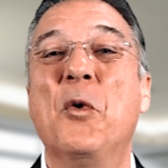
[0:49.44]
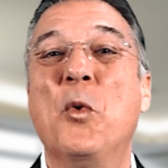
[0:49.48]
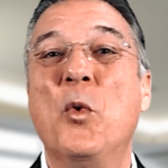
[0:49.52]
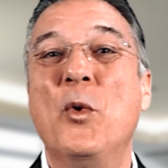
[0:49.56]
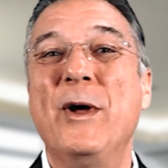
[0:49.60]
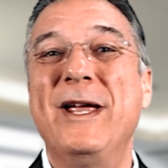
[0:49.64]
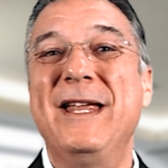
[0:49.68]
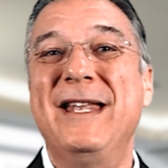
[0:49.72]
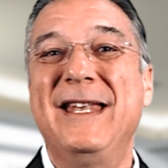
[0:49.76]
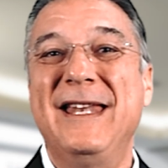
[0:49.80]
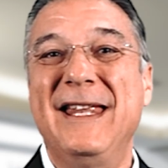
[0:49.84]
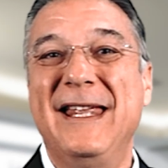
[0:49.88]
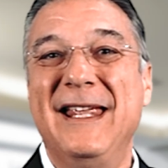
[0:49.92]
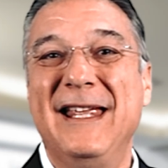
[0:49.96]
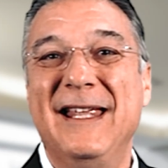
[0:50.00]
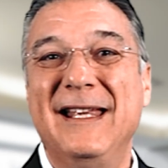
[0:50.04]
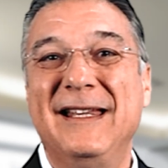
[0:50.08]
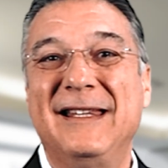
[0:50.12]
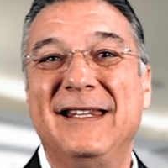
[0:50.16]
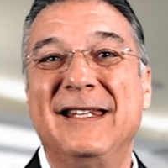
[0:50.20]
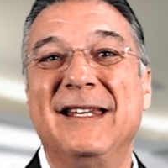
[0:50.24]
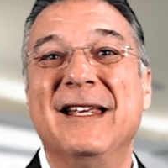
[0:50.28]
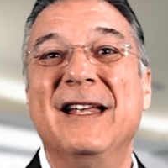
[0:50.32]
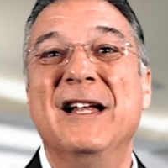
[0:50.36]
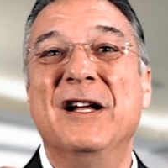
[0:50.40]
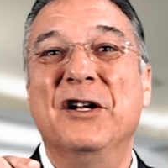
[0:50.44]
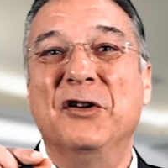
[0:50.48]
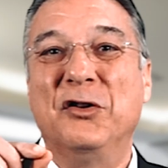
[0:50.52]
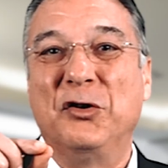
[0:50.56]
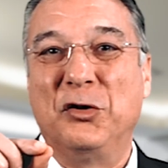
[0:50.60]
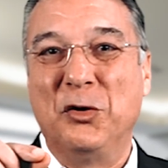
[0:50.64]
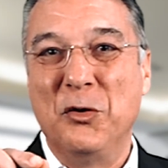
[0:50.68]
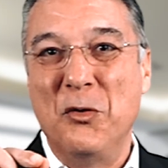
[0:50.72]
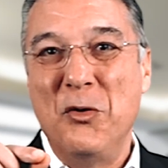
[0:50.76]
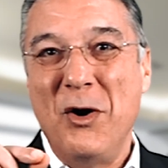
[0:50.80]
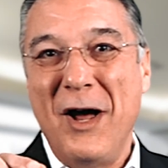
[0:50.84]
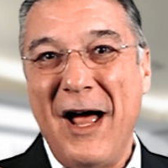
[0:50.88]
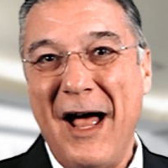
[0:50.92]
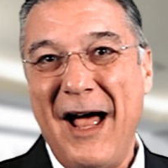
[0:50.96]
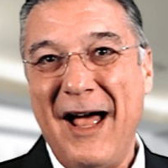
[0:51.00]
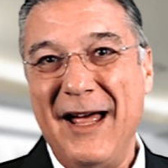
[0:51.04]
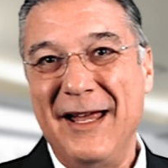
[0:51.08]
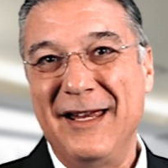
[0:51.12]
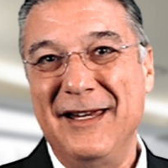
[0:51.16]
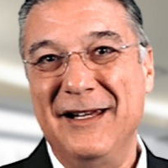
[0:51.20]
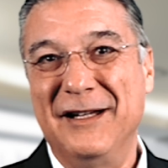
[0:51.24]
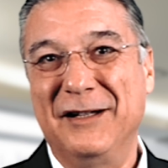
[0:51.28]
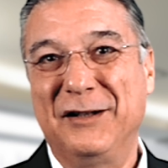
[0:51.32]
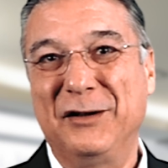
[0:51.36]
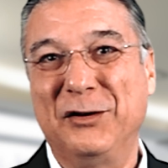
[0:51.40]
we need 2
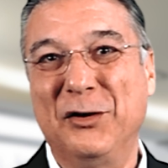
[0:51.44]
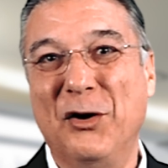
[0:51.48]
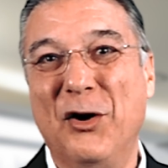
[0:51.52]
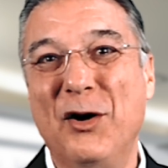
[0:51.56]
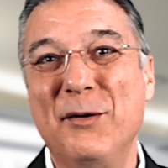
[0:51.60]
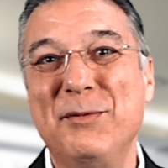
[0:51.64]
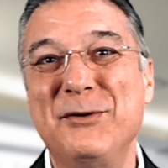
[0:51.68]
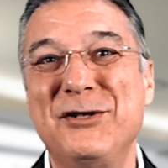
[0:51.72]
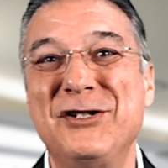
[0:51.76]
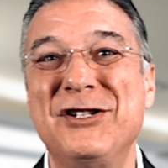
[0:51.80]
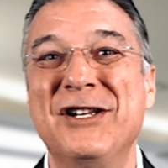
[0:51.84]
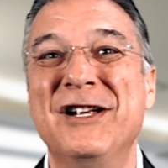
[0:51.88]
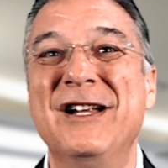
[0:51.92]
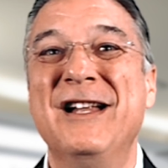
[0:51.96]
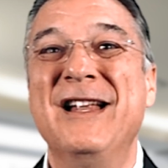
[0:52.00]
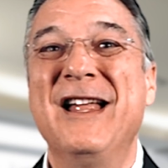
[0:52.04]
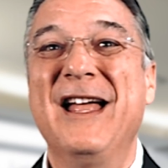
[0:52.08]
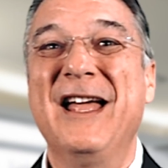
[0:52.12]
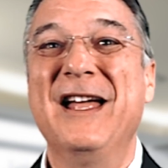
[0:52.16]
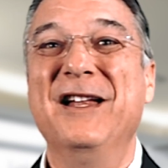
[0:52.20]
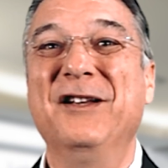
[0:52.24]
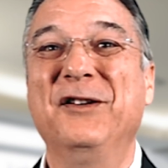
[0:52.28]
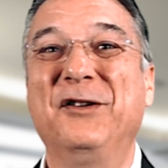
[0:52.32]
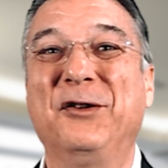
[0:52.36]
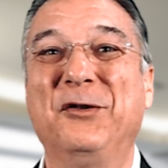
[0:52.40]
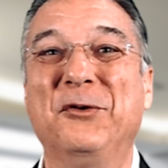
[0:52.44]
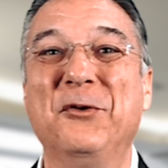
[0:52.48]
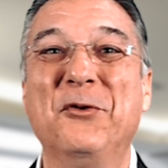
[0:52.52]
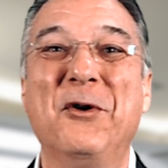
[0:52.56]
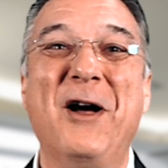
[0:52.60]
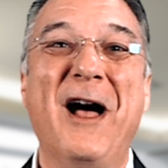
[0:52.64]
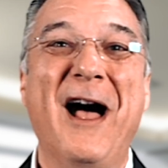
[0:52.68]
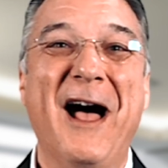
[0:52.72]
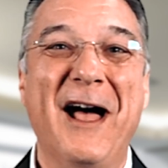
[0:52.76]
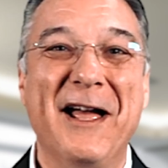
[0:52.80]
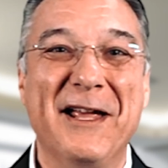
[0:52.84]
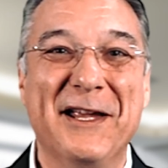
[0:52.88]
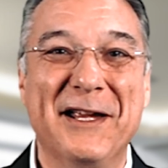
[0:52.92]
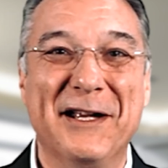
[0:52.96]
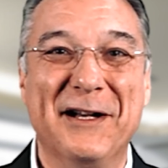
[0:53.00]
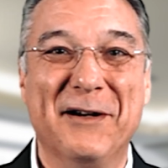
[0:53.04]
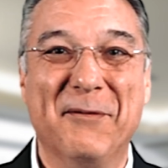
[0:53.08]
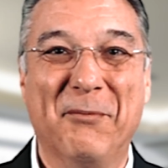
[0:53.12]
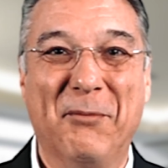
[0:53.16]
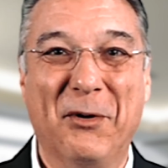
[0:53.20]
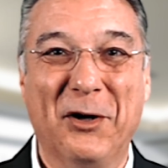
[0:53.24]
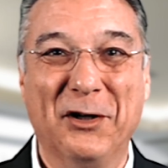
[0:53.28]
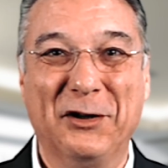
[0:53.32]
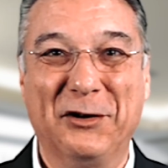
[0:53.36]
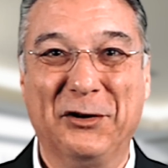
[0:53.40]
higher tops and 2 higher
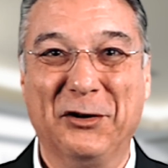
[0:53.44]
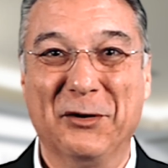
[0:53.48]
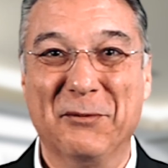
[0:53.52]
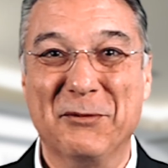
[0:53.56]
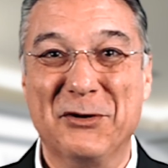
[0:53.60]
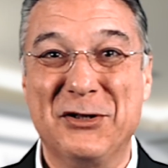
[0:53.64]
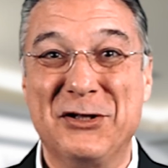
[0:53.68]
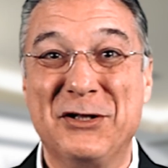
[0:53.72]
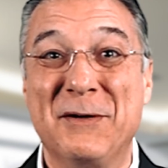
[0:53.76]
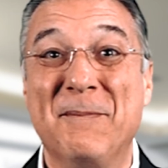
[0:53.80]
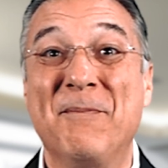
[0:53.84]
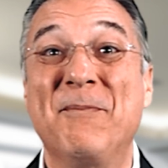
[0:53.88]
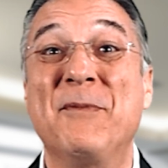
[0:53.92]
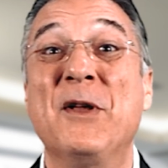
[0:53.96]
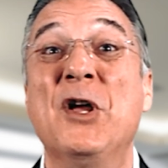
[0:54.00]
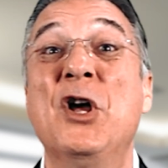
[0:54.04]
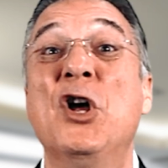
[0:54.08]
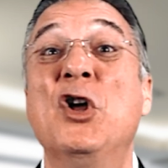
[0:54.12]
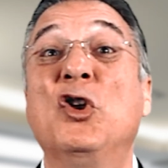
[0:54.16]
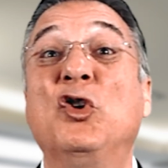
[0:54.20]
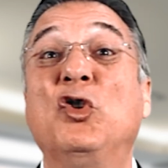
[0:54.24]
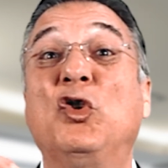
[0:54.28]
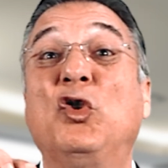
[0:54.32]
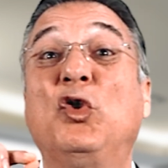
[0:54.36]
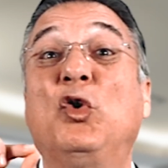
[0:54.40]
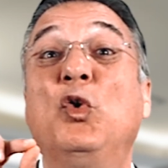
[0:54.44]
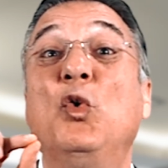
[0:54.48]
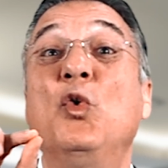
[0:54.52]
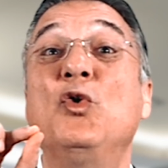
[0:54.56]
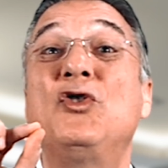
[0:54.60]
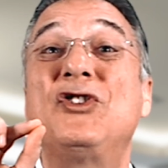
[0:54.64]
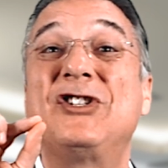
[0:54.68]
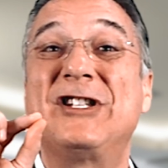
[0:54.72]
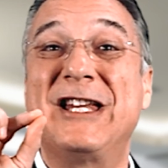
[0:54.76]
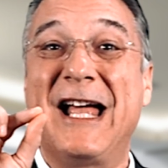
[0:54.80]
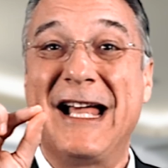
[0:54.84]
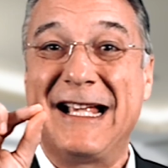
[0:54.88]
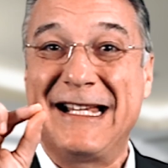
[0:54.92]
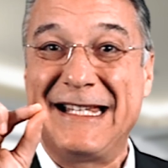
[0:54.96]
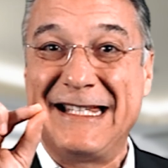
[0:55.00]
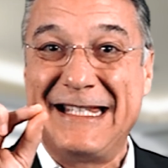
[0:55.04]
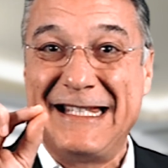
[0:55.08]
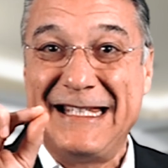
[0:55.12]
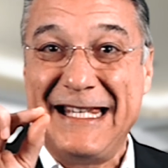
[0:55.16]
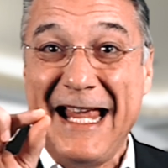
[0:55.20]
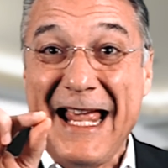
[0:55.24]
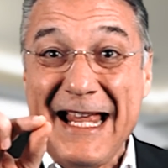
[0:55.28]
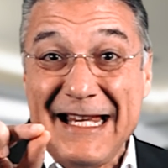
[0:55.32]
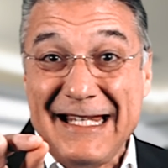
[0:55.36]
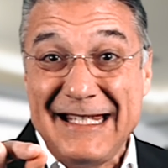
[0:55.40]
bottoms, 2
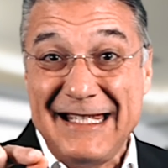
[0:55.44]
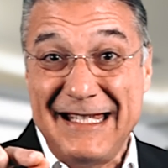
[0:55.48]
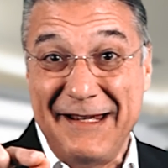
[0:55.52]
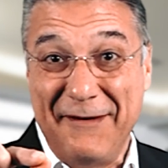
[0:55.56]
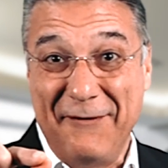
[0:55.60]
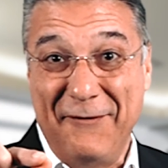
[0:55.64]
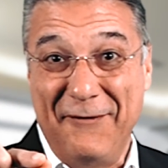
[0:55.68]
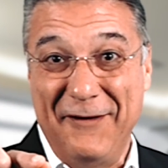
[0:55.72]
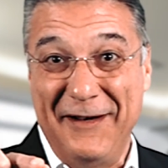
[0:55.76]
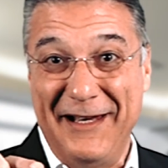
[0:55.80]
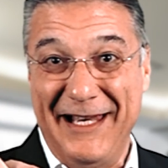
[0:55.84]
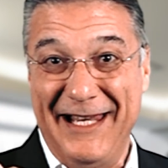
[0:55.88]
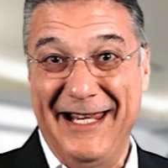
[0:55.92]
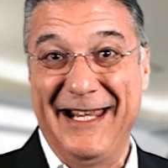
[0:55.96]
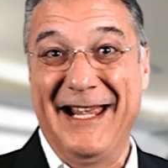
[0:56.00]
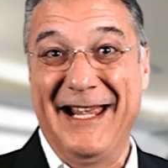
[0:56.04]
successively